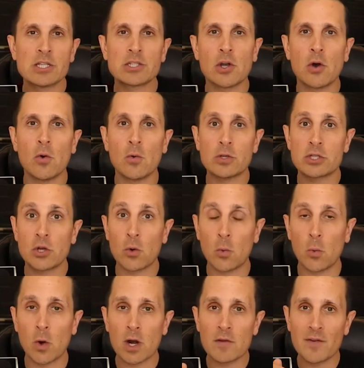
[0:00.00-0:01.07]
So, so
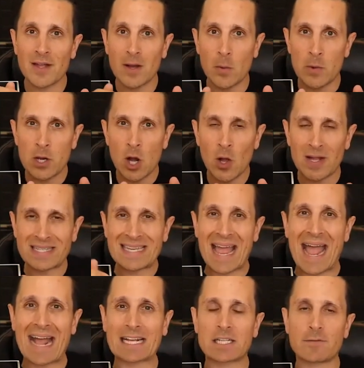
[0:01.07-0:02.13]
one of it, we call it
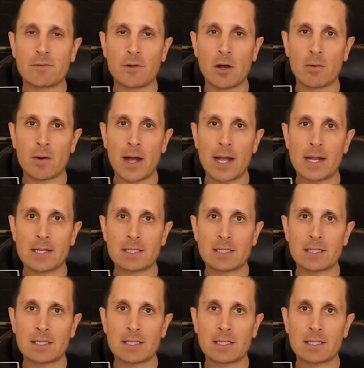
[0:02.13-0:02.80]
tax flow, right?